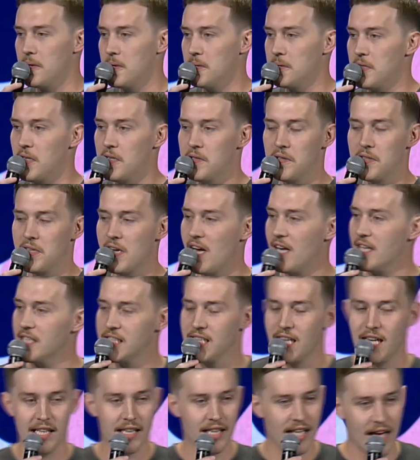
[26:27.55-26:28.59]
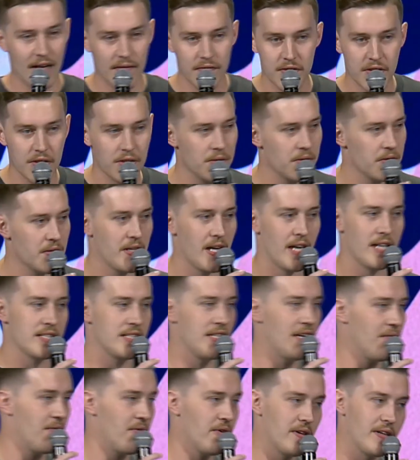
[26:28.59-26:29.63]
I'm telling you, God has not left you, and God
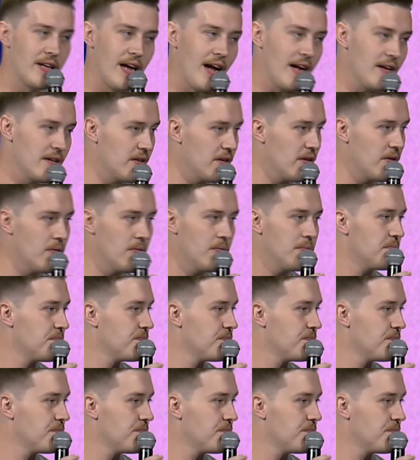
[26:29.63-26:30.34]
has not forgotten you.